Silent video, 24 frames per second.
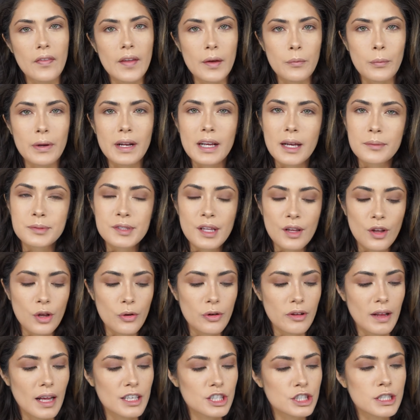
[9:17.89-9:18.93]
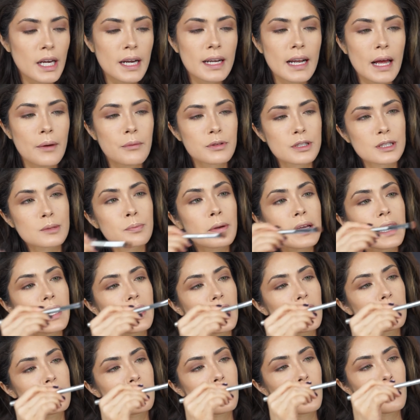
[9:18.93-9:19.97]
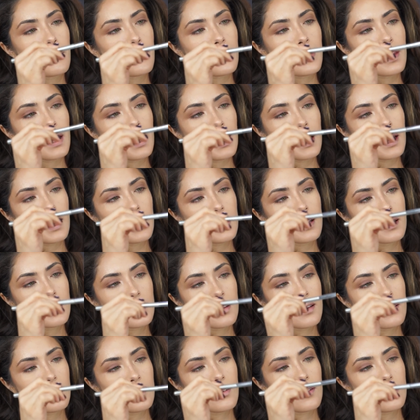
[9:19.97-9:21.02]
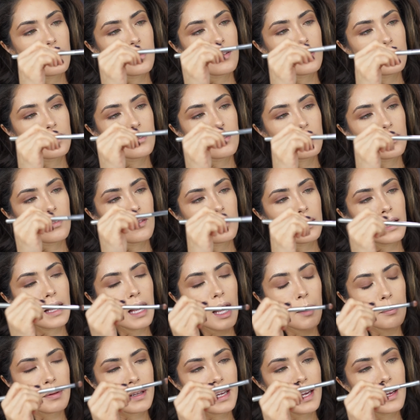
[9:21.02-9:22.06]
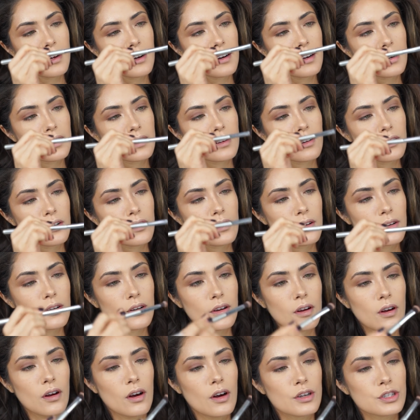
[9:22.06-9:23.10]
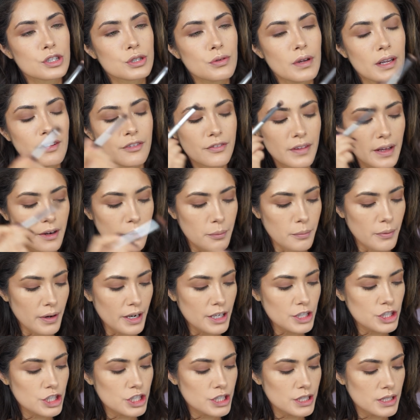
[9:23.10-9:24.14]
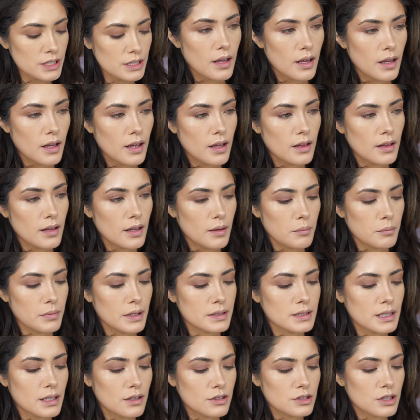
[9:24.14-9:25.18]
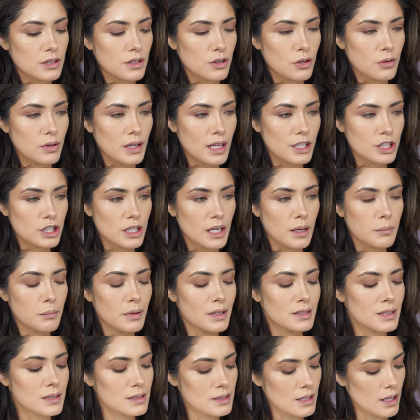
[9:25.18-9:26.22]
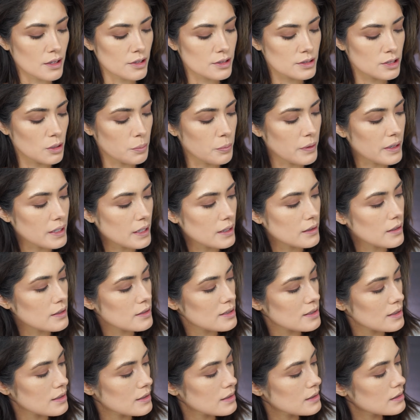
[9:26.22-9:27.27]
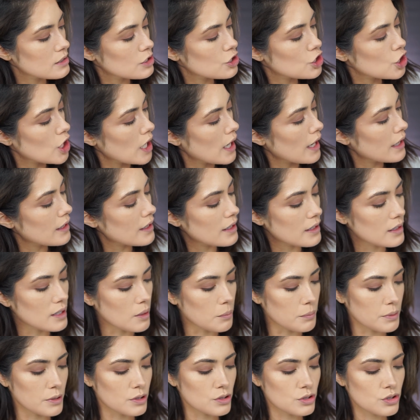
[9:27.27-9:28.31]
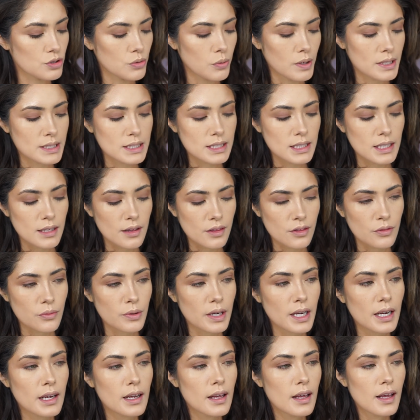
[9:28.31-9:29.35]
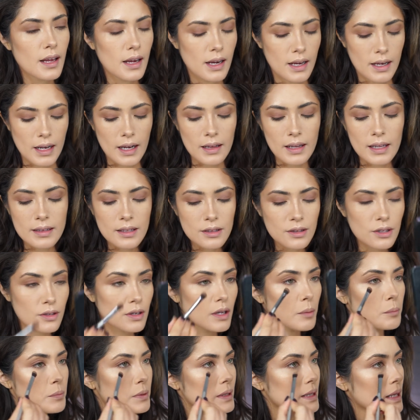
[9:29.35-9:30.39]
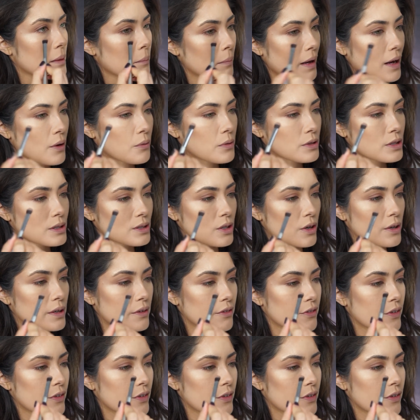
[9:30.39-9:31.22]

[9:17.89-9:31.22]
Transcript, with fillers: and then when it comes to the lower lash line, I would just pick it up from the applicator onto a flatter brush and then blend it onto the lower lash line. But isn't this color so pretty? This is shade number 23. And I like that they're completely matte, which is hard